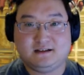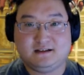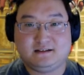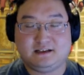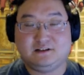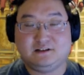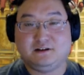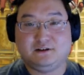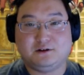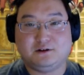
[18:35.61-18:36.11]

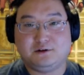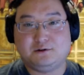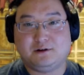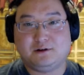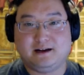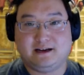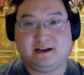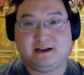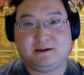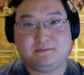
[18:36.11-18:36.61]
They don't know who
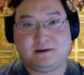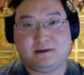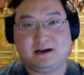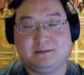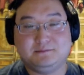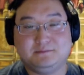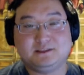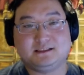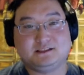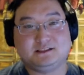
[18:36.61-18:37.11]
I am.
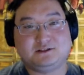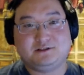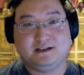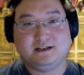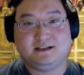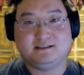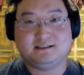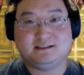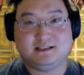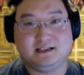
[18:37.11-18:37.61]
I'm just
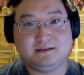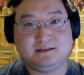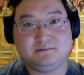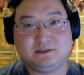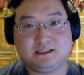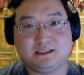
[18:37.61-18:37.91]
Korean as them.